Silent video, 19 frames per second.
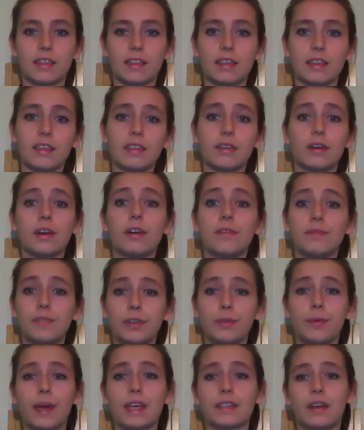I think that there are a
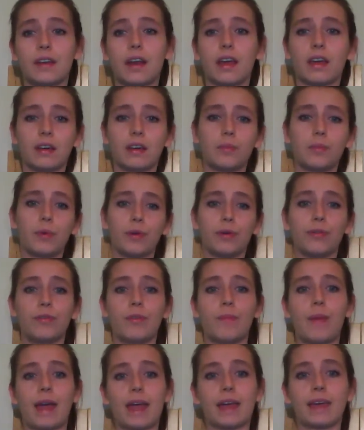few ways that I can
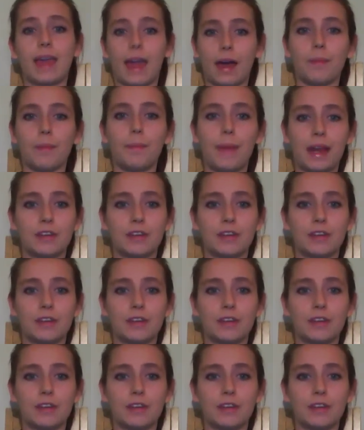improve in my account